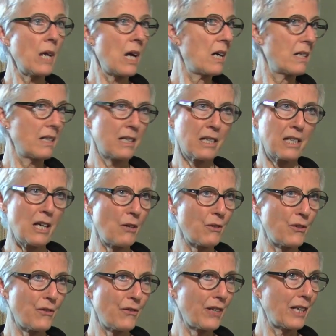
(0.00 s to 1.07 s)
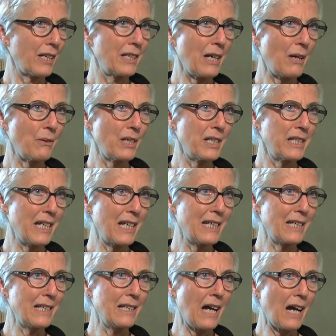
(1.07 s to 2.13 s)
we are encountering in our
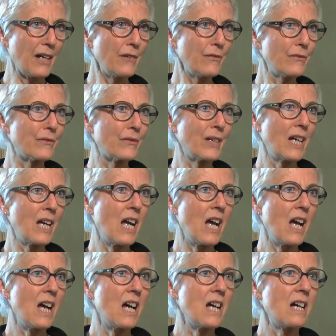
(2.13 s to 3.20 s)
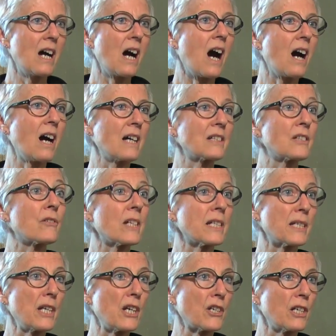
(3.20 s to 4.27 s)
daily life are
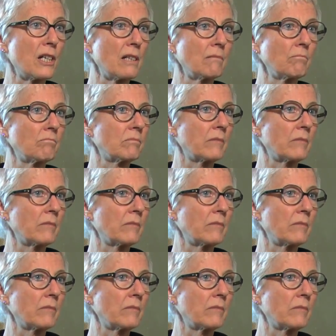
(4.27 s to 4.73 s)
transnational.